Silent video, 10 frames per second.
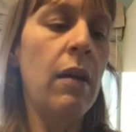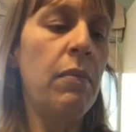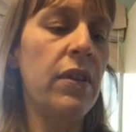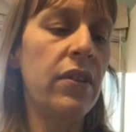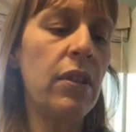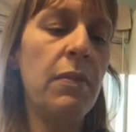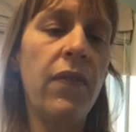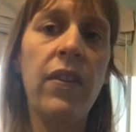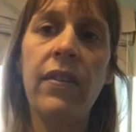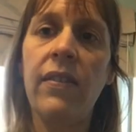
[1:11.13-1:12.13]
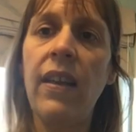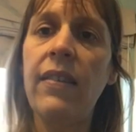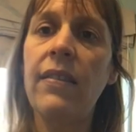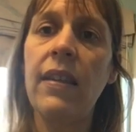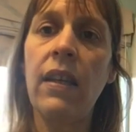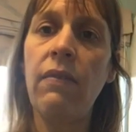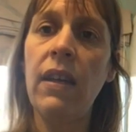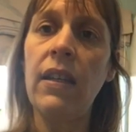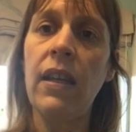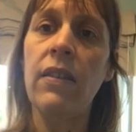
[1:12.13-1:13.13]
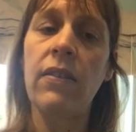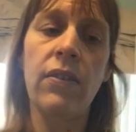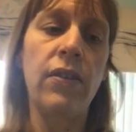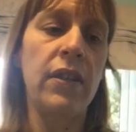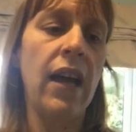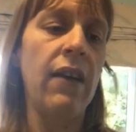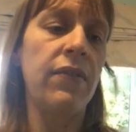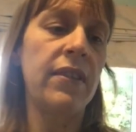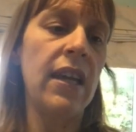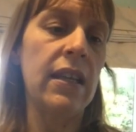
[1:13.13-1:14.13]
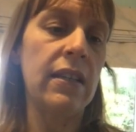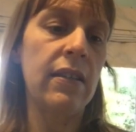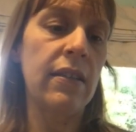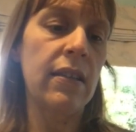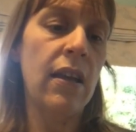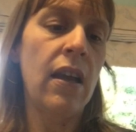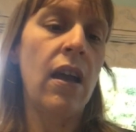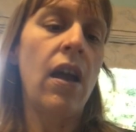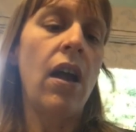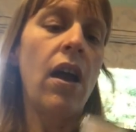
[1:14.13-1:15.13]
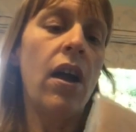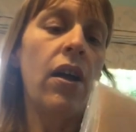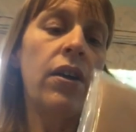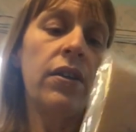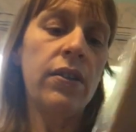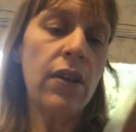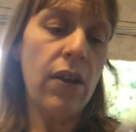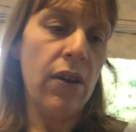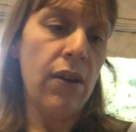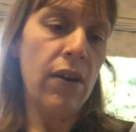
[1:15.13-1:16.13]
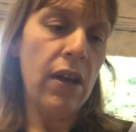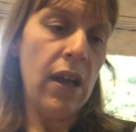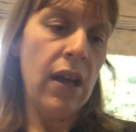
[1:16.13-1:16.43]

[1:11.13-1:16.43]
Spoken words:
but some of the suggested ingredients could have sins. So,